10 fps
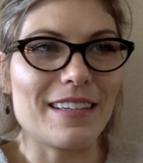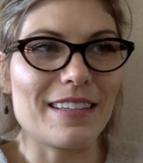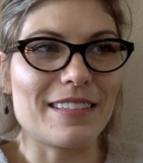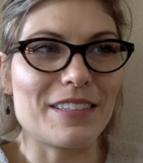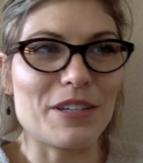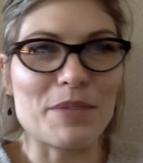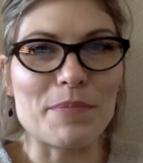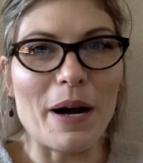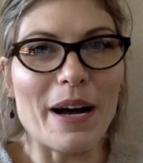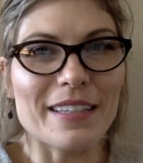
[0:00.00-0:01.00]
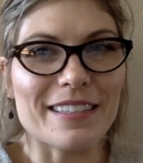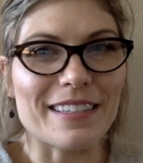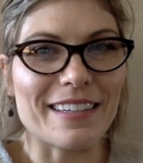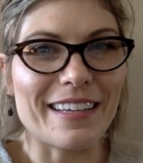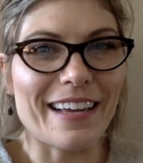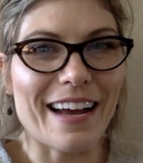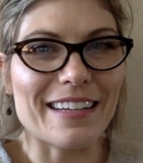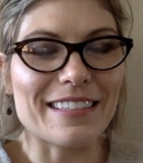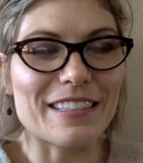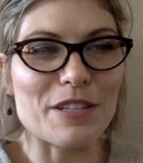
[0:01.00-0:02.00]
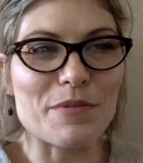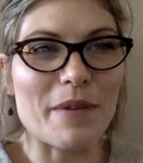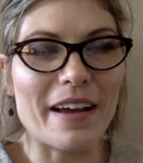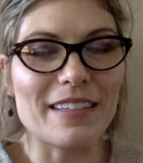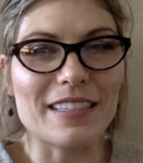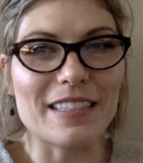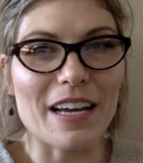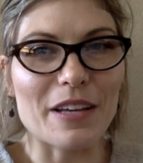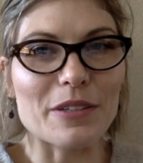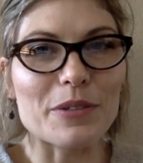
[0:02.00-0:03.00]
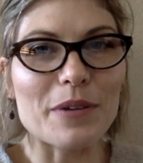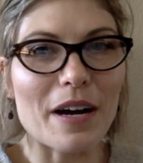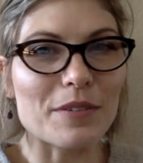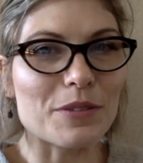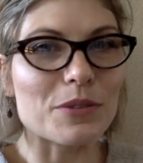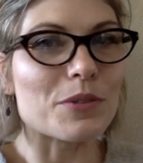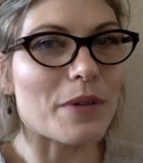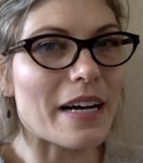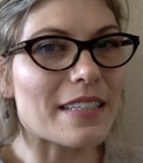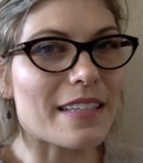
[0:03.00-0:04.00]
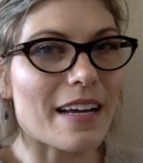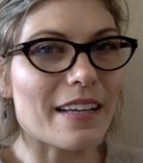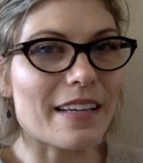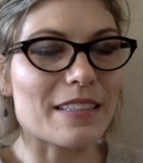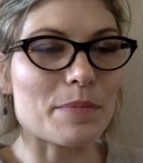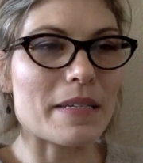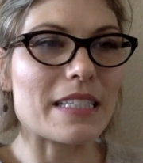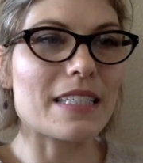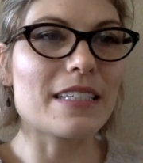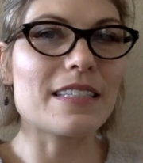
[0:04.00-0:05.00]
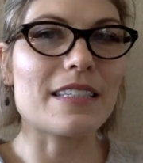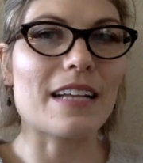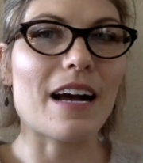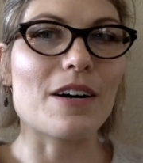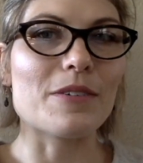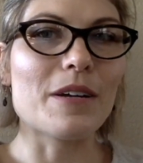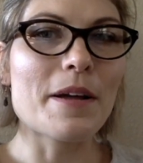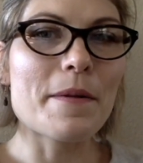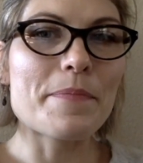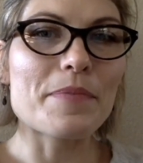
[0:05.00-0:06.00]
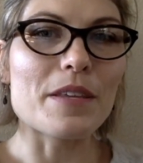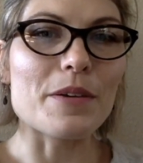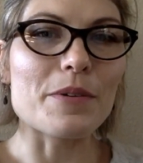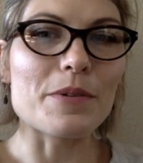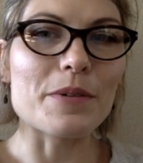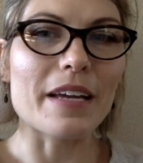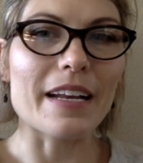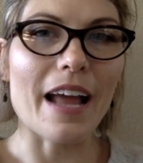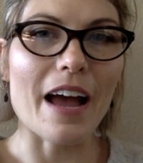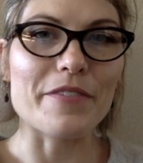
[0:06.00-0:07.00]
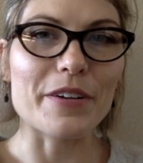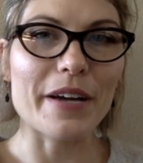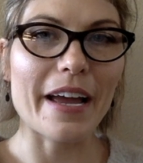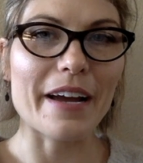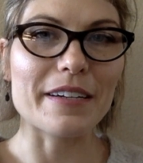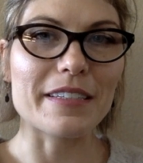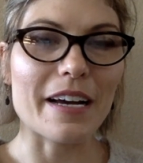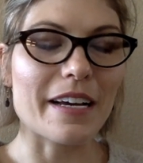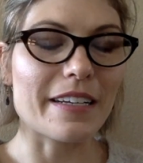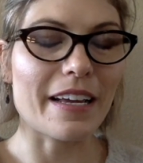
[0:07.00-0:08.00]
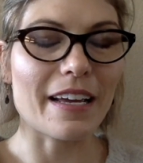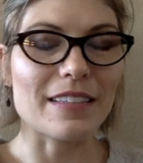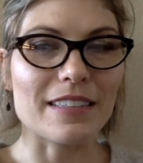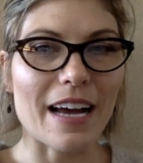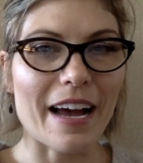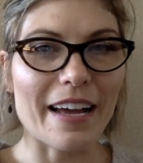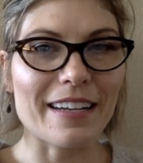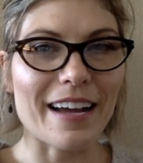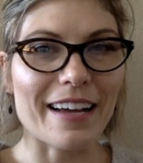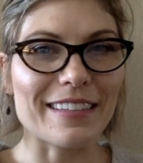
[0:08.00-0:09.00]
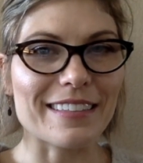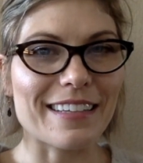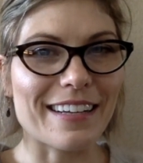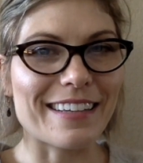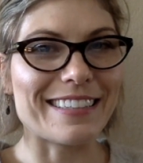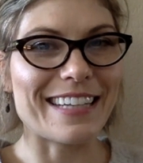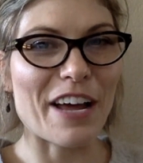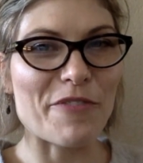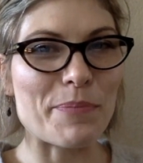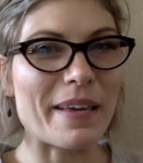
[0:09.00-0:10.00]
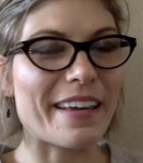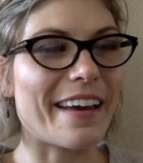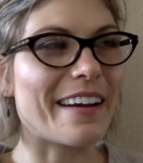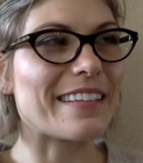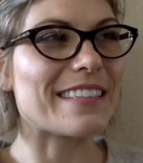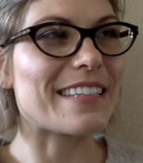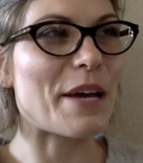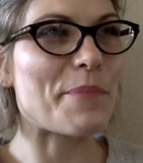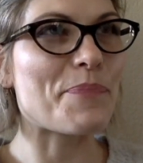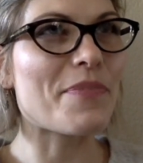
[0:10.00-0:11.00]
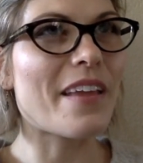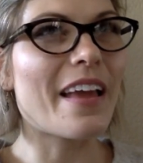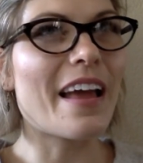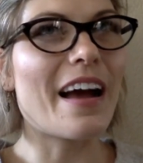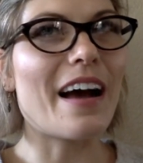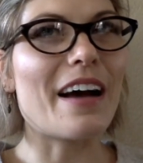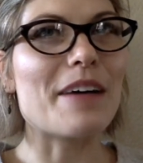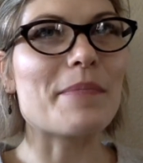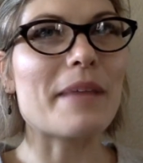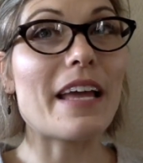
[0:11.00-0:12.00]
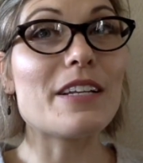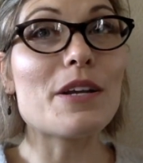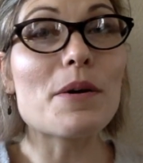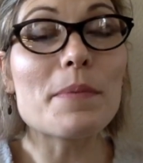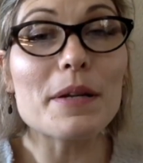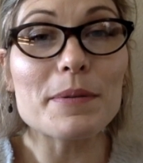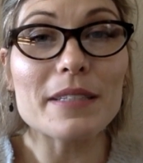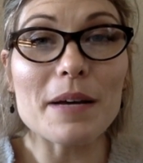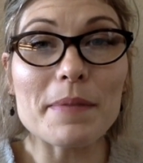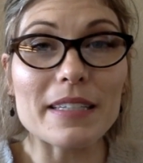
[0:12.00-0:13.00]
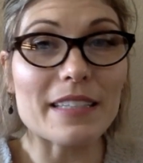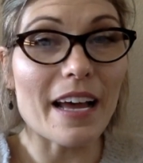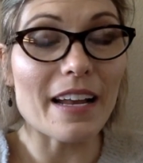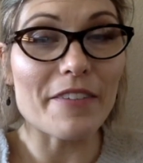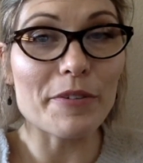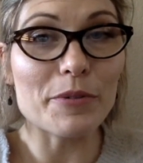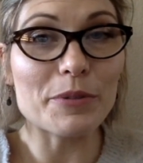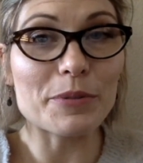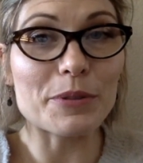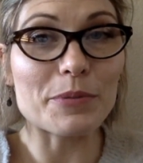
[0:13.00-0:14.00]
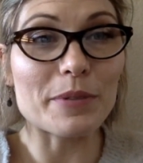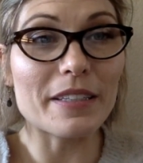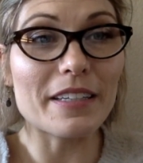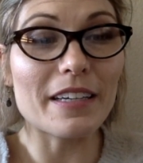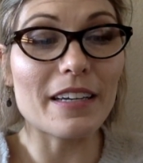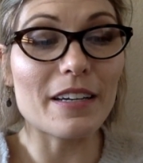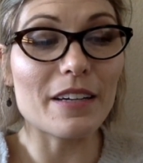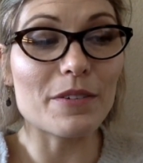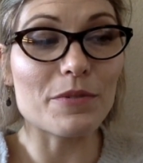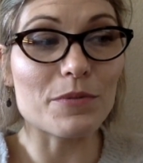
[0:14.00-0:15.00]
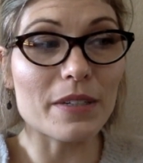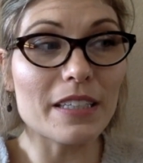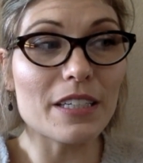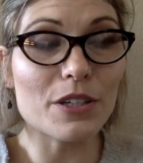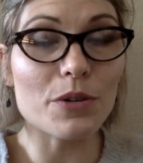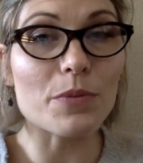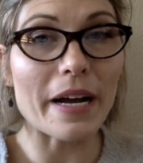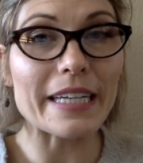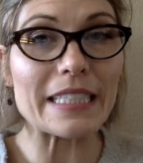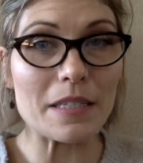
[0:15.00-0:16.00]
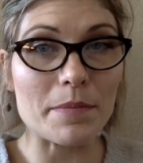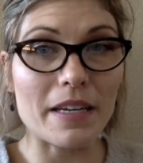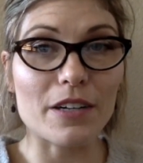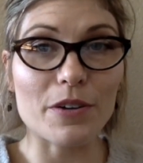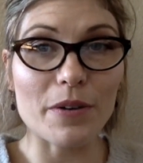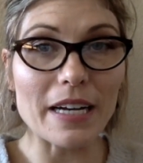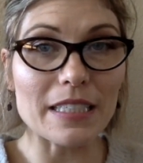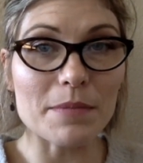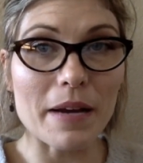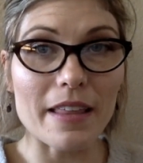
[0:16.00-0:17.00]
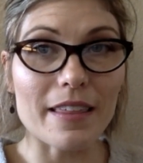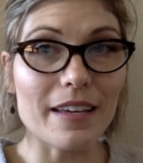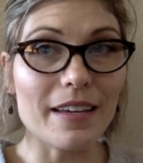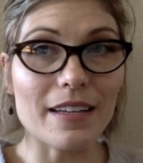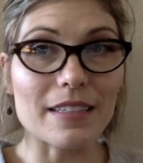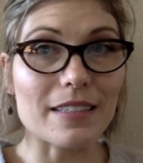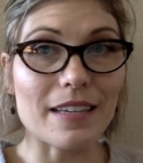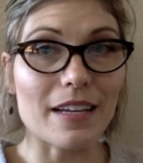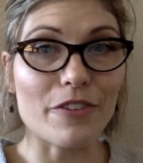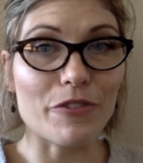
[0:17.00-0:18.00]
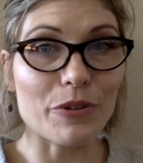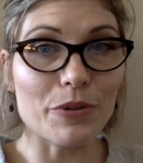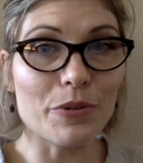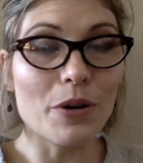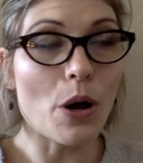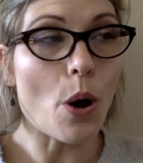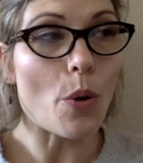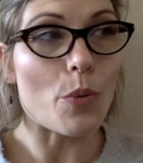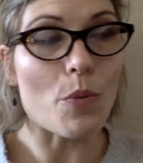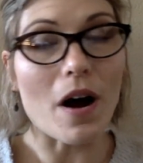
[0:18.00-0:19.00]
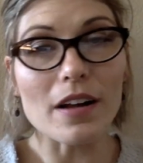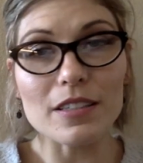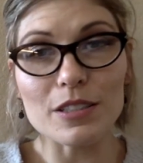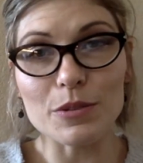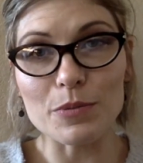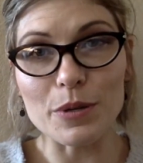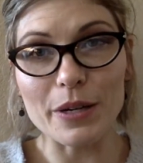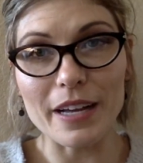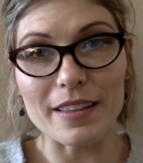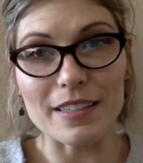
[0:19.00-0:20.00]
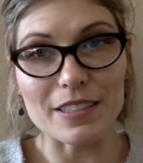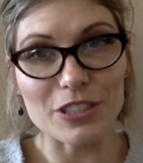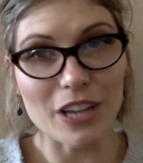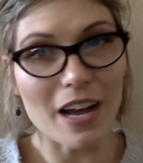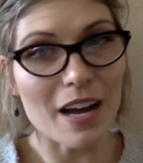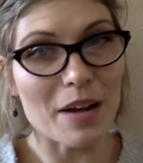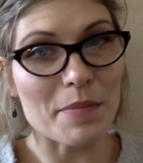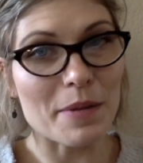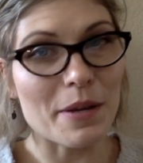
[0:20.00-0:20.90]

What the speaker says: it's your boss and he has the right to tell you how to dress at his business and how you can have your hair done and dyed. I did have pink hair at the time. And nobody was on my side. Everyone was really, really corrected my thinking and saying, if you want to work at this job,